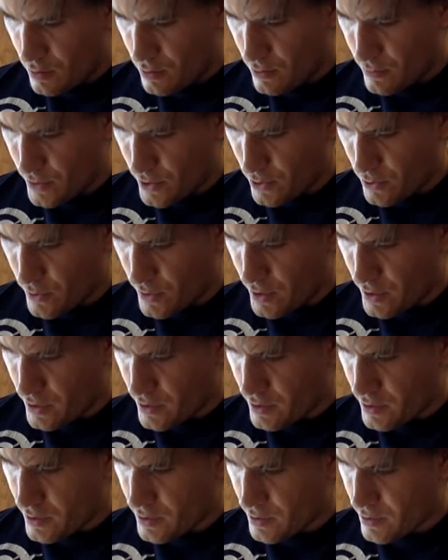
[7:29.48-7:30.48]
Here we go
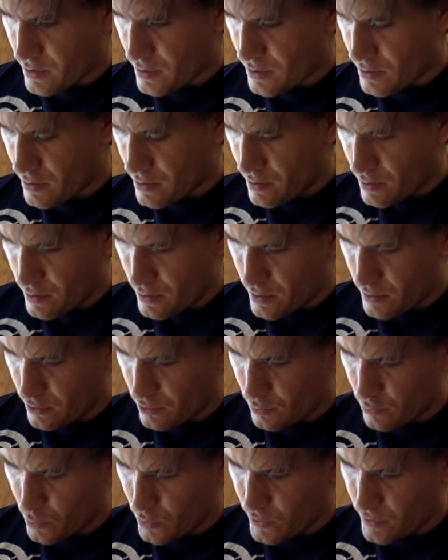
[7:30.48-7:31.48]
again. A
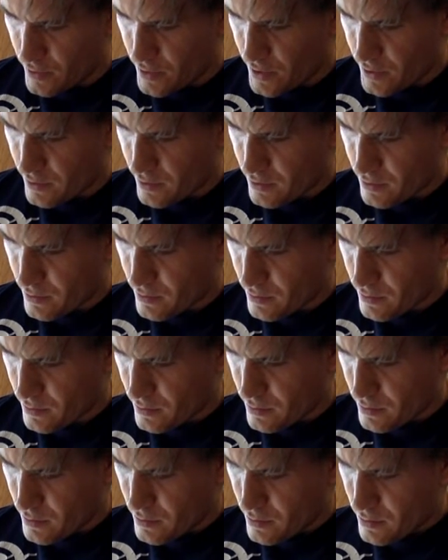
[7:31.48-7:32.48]
one more than that.
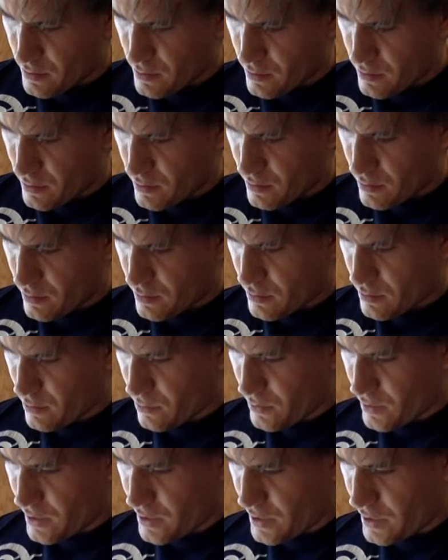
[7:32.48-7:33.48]

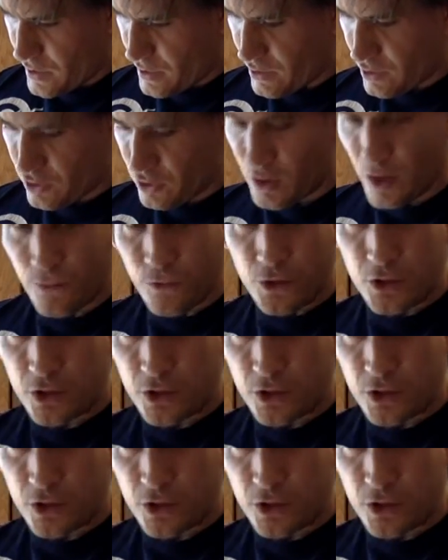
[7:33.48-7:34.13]
Okay, and this stuff